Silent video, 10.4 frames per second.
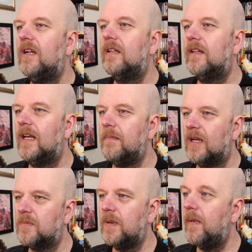They
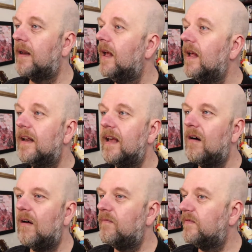must be mad. Now,
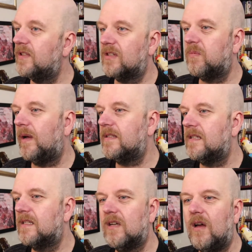I've just
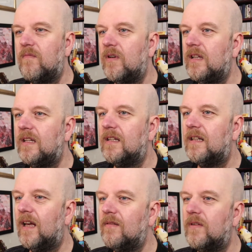wasted time reading a
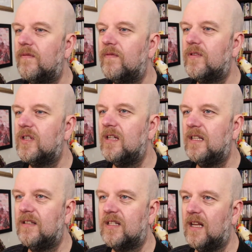load of silly
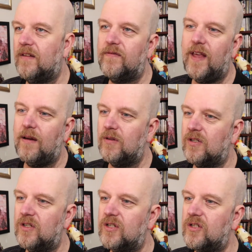stuff. That was
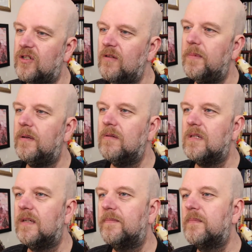just stupid,
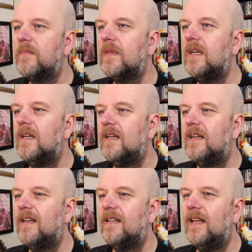wasn't it?
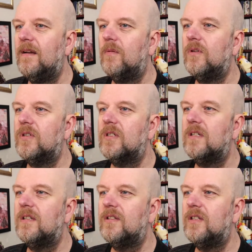That was
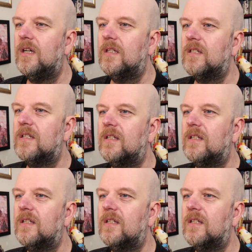just